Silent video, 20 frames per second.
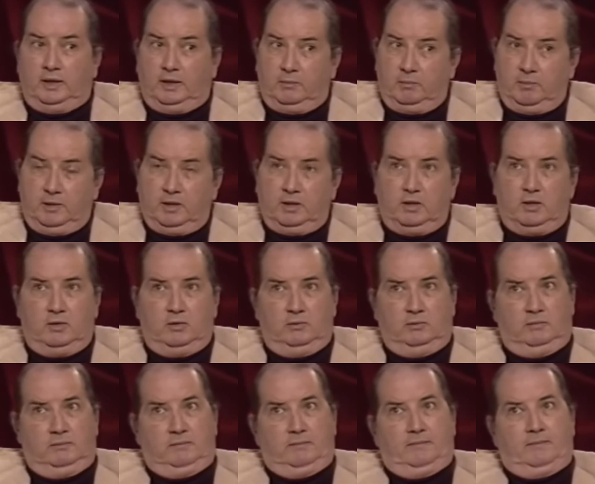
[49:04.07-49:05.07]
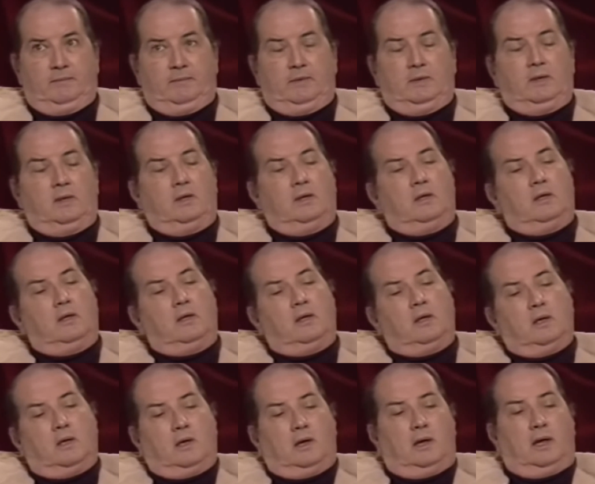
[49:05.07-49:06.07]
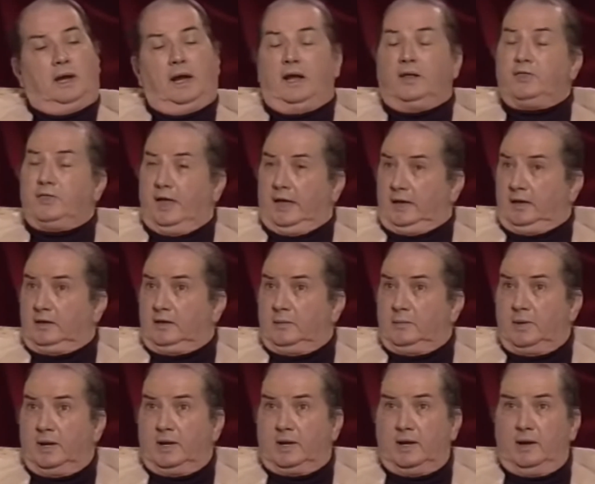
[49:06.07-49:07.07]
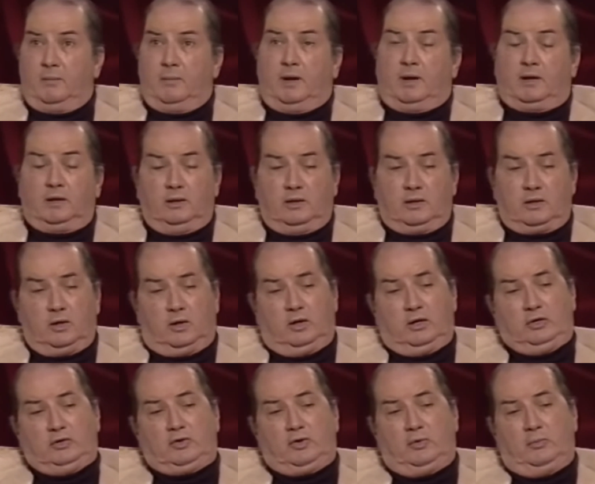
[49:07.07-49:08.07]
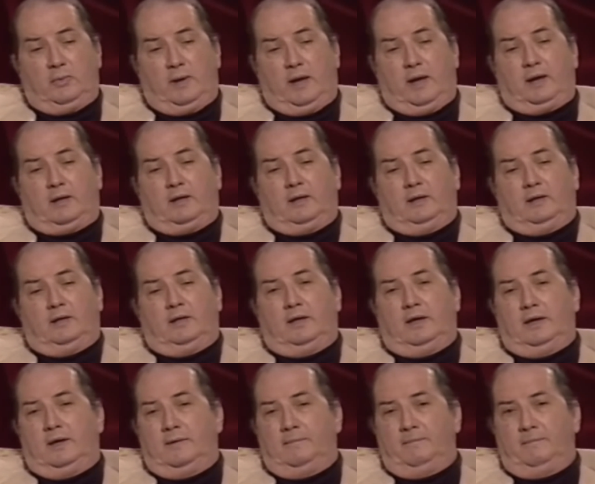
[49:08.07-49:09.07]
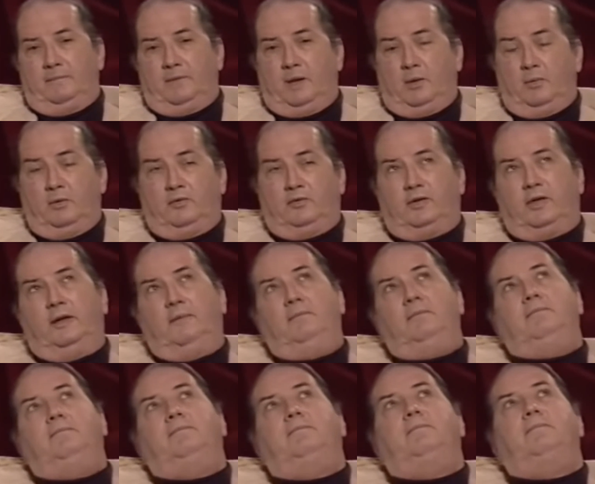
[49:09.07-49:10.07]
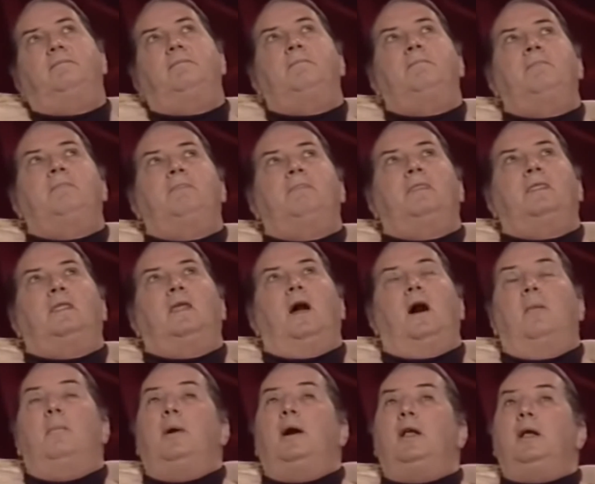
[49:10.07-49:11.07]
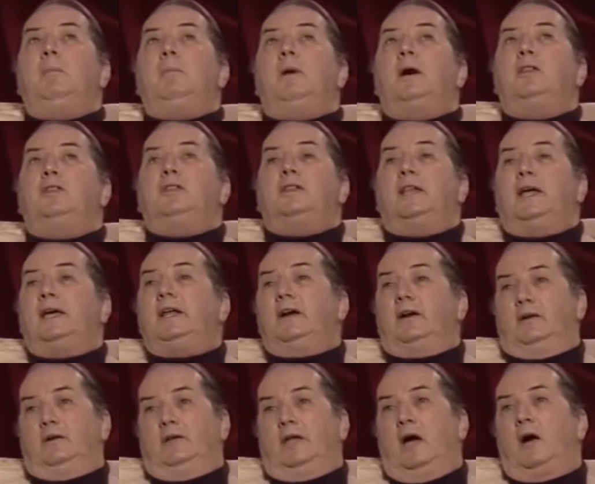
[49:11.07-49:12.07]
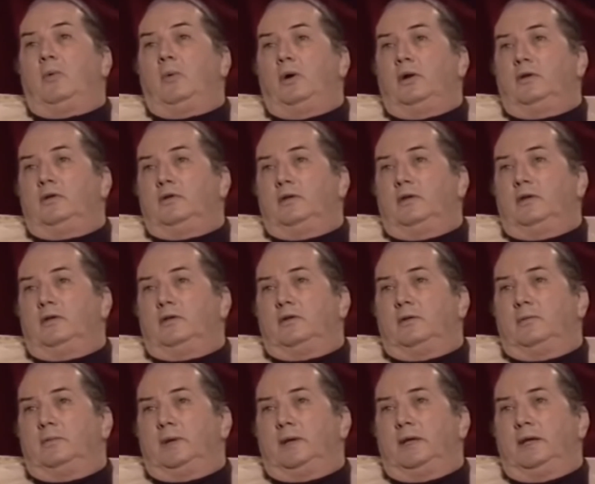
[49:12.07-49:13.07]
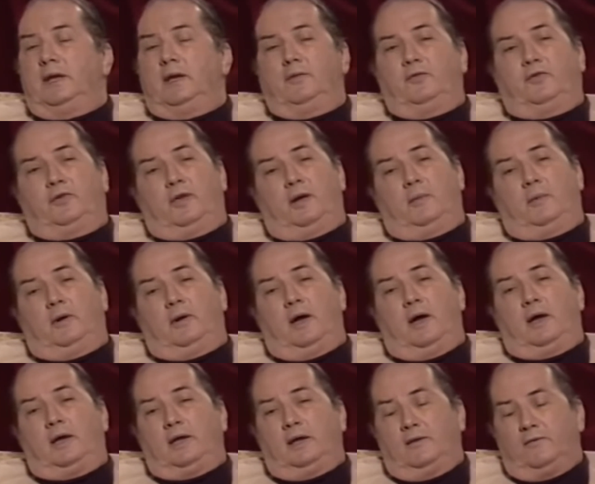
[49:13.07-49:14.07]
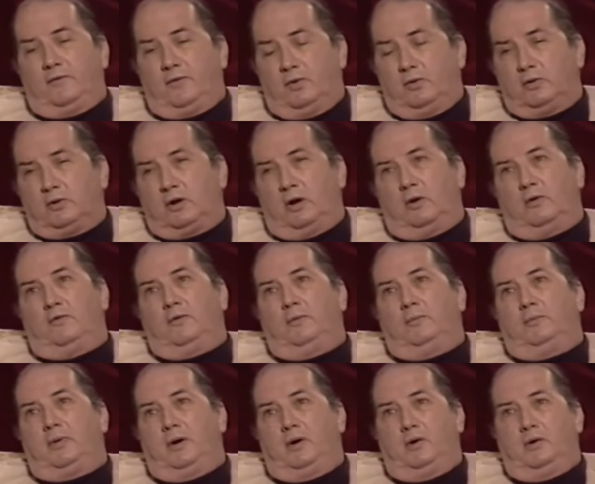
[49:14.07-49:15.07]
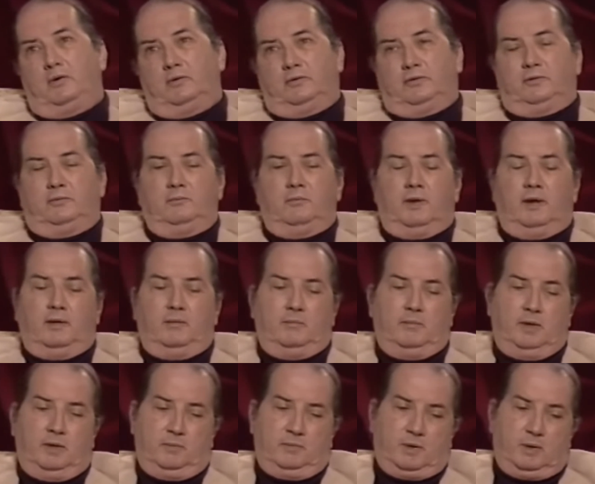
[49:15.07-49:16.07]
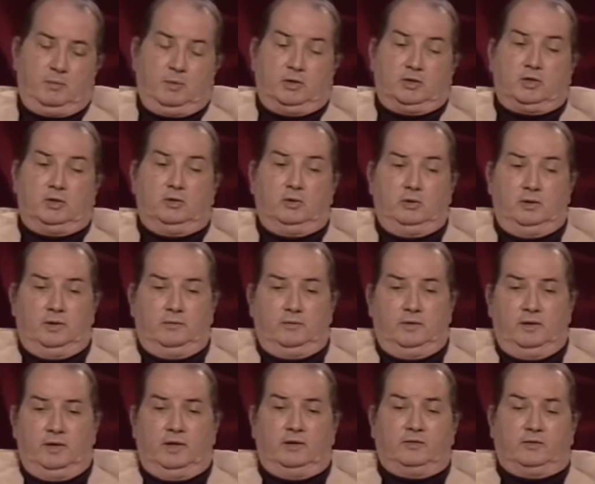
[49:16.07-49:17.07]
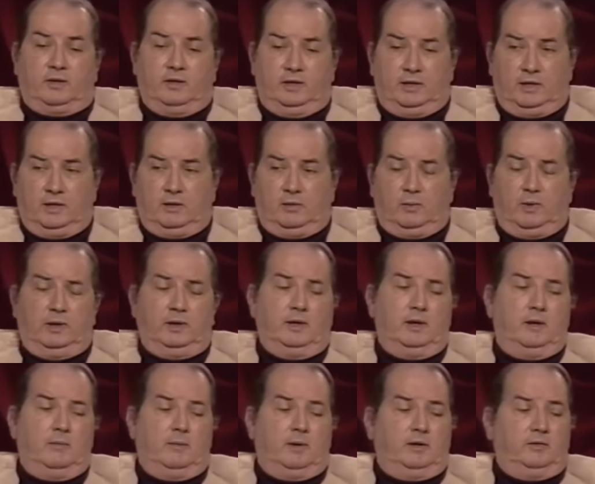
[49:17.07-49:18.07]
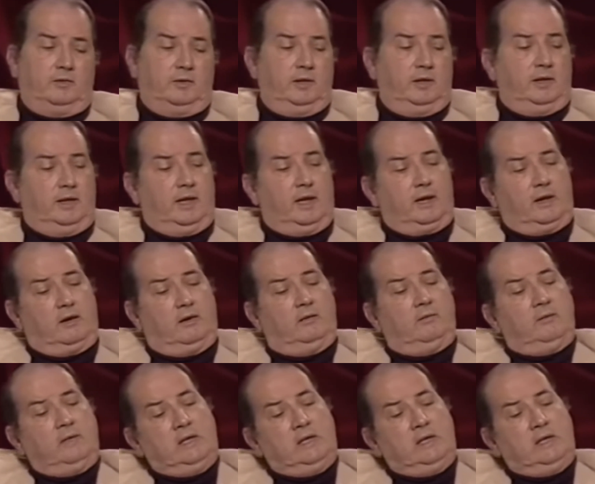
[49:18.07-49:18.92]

leave me alone. And I thanked them, and I got back in the car and drove back, and that was it. About a month later, now we're at the beginning of summer, I get a phone call from Paul, my publisher, who lives in Escondido, right down by San Diego.